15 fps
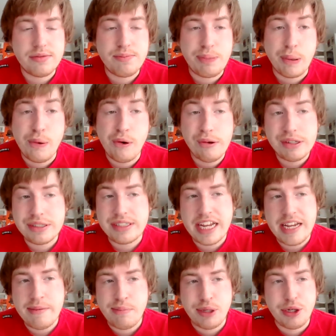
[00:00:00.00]
Pujols
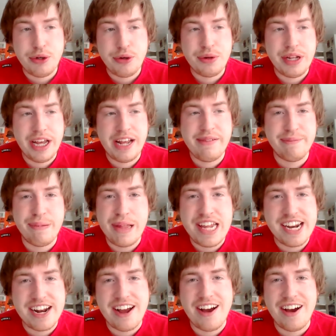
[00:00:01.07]
debuted and
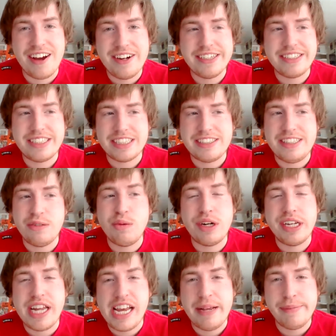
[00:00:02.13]
played in
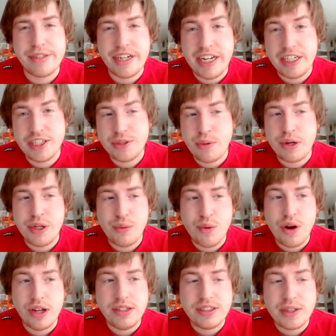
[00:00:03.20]
161 games at age
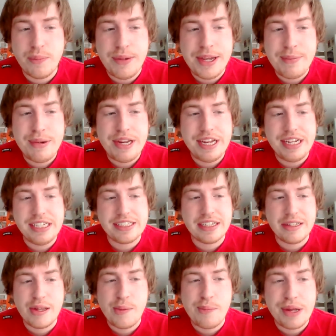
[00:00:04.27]
21. So maybe he's a
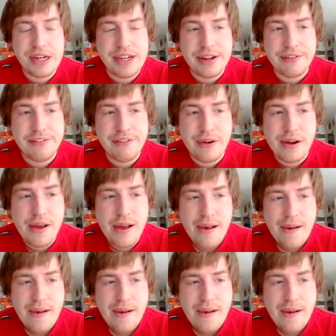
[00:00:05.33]
little bit different.